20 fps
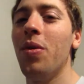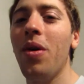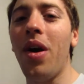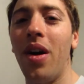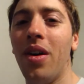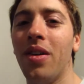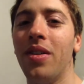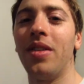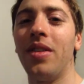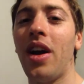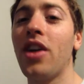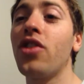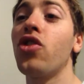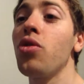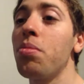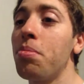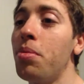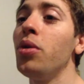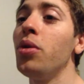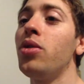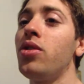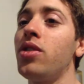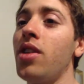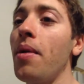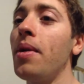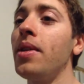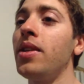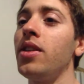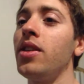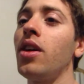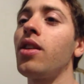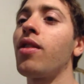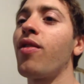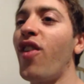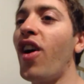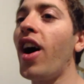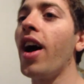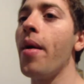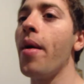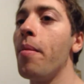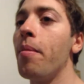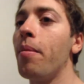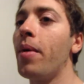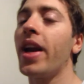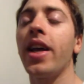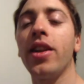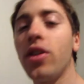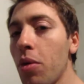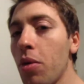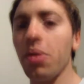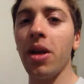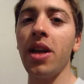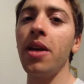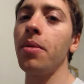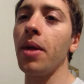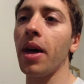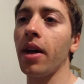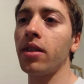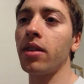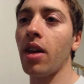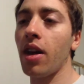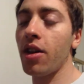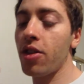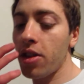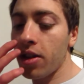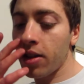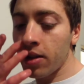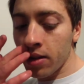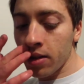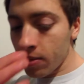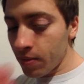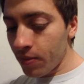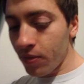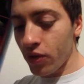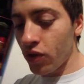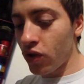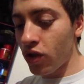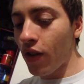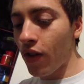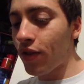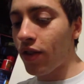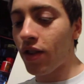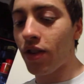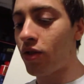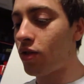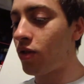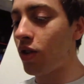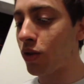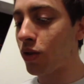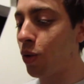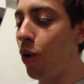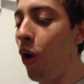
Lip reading: Wow, I should put 70.5, but I don't believe that. I think something is not